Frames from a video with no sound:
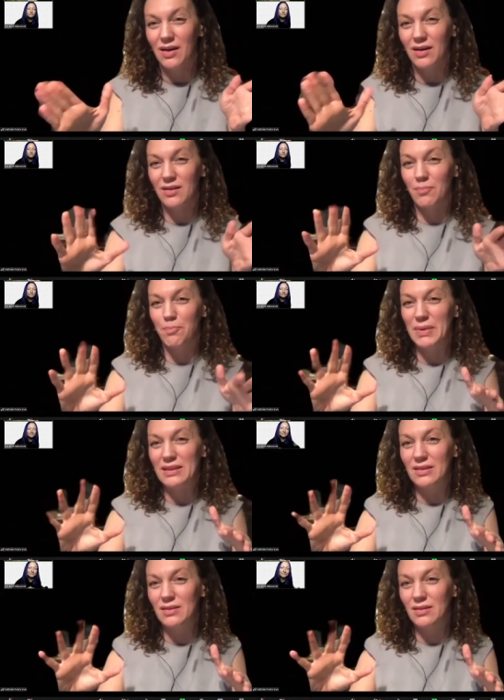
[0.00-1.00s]

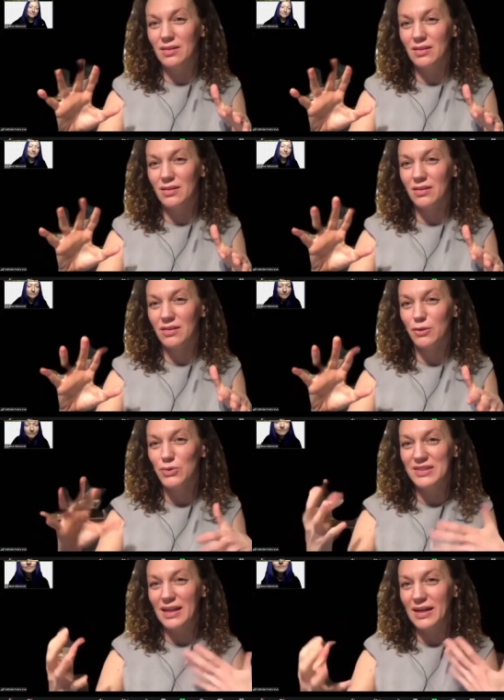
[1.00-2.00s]
but
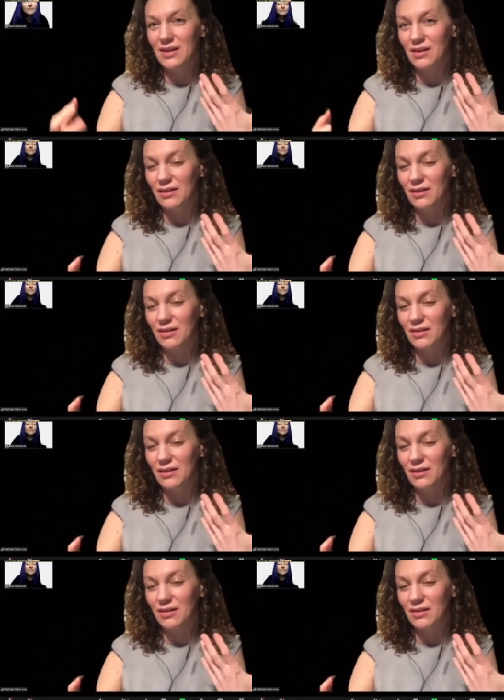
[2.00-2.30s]
looks like